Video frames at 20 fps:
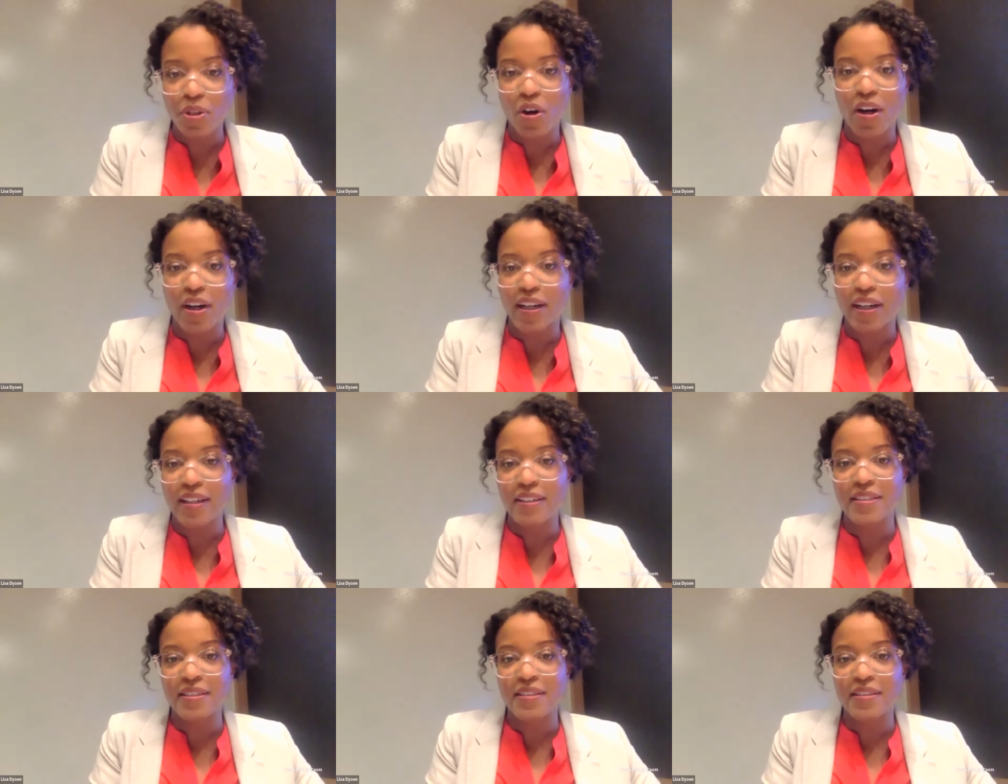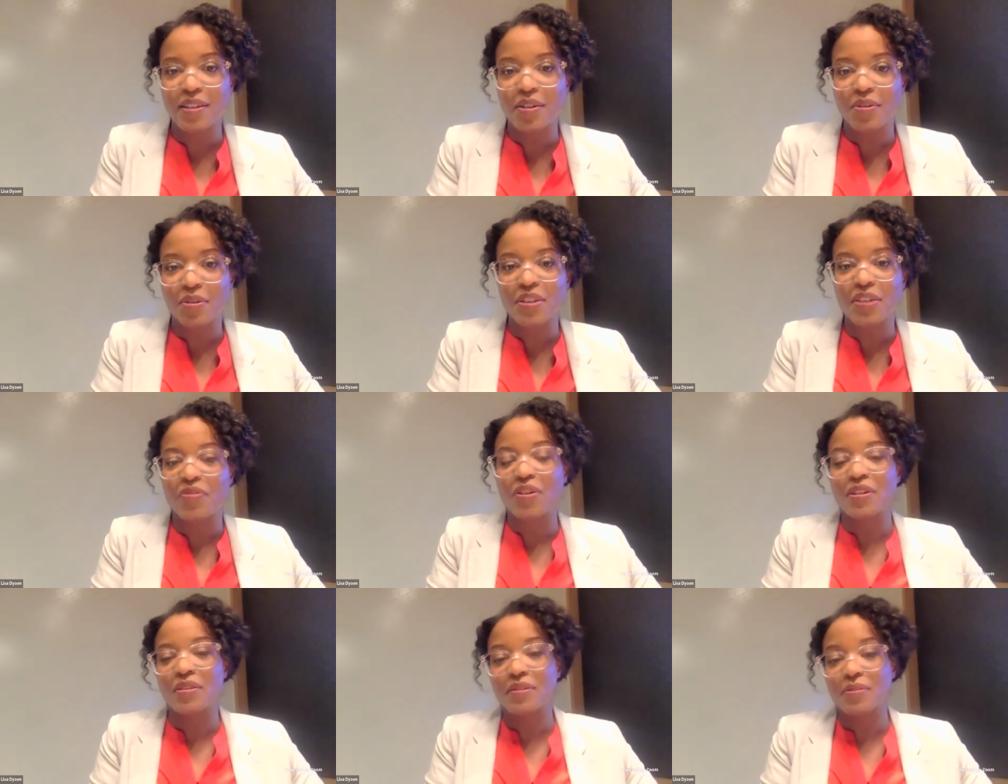targeting you know
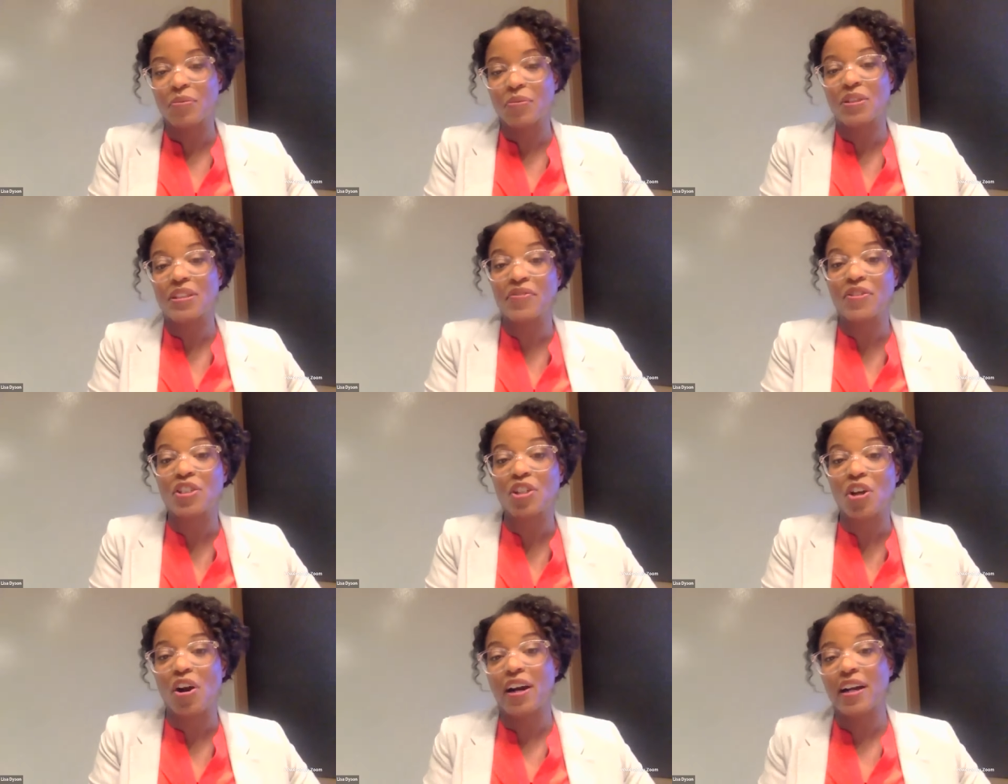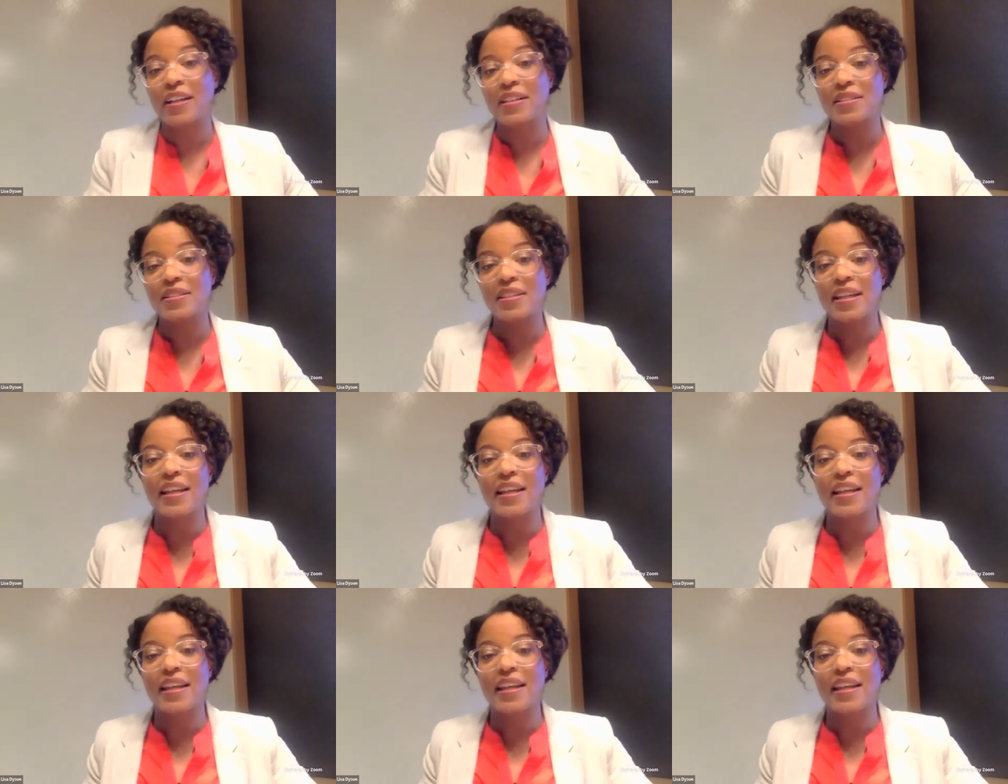different with different targets,